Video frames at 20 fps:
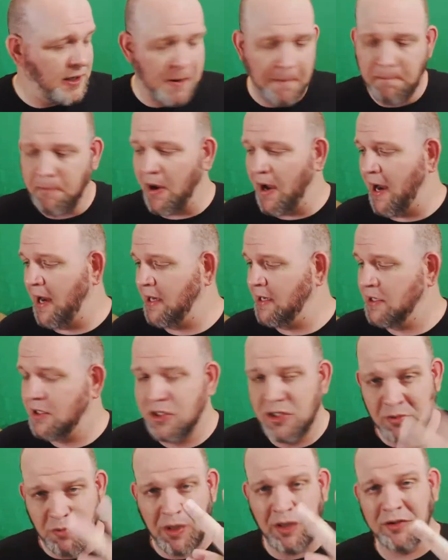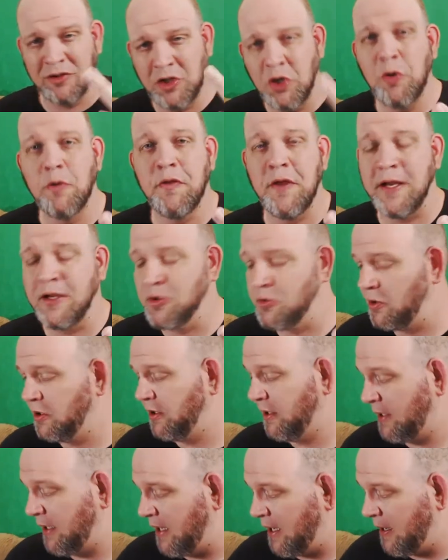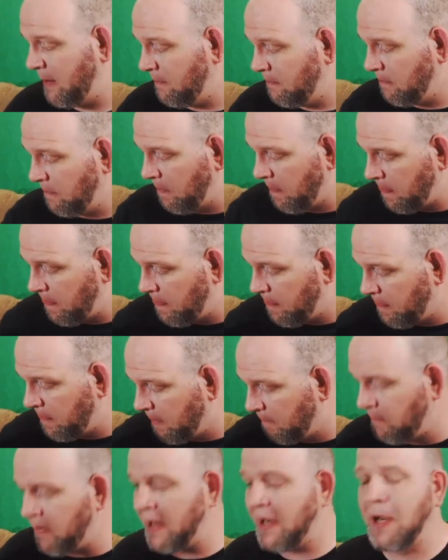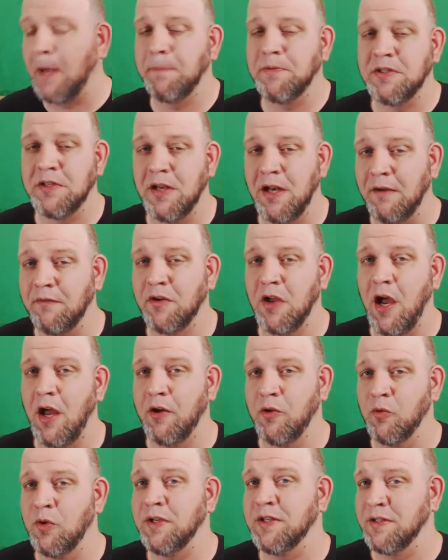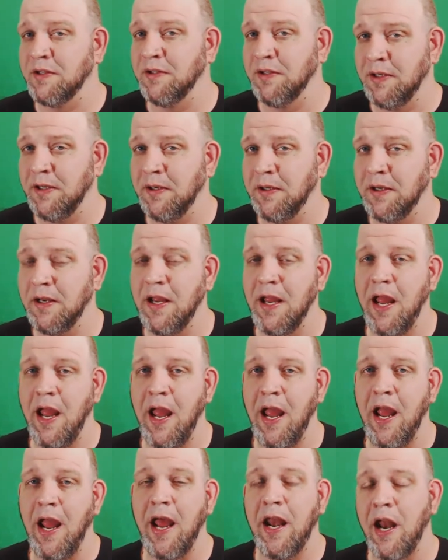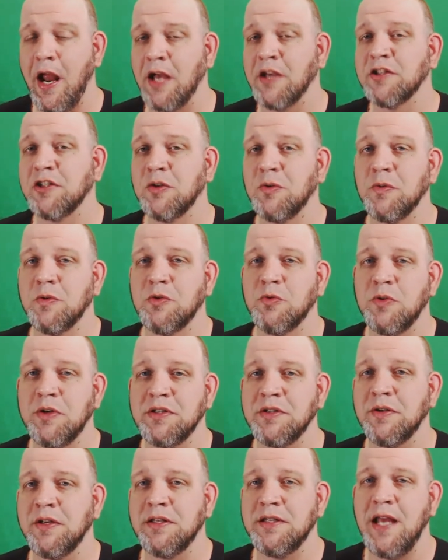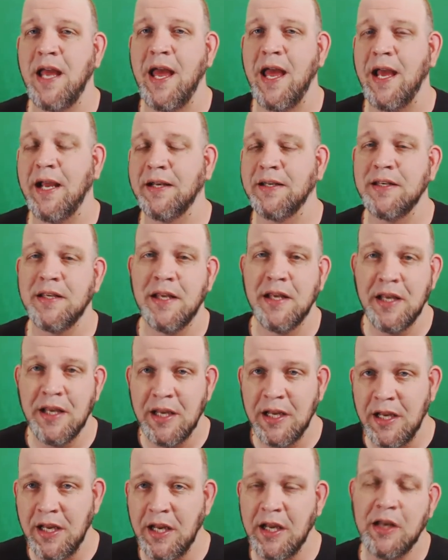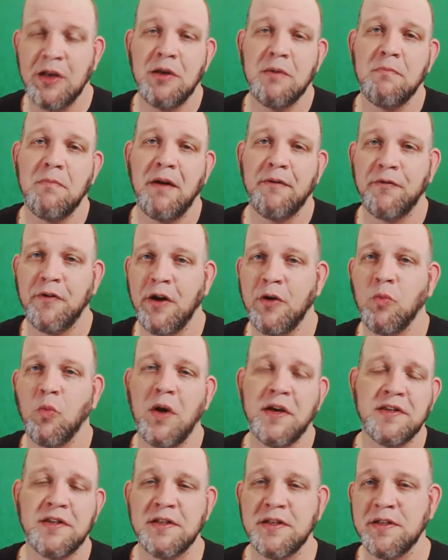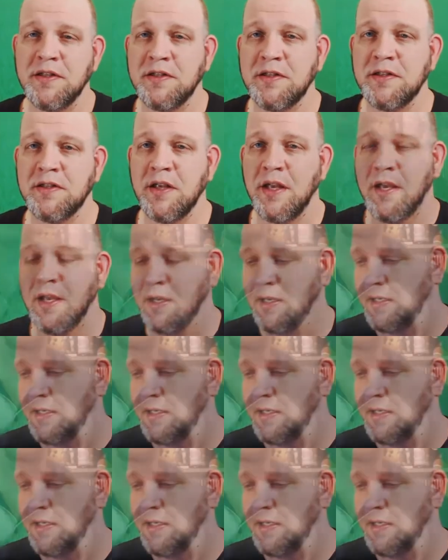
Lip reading: combine, well, two things really. The pickups that I've gotten recently, and I also was recently tagged in my friend Wes's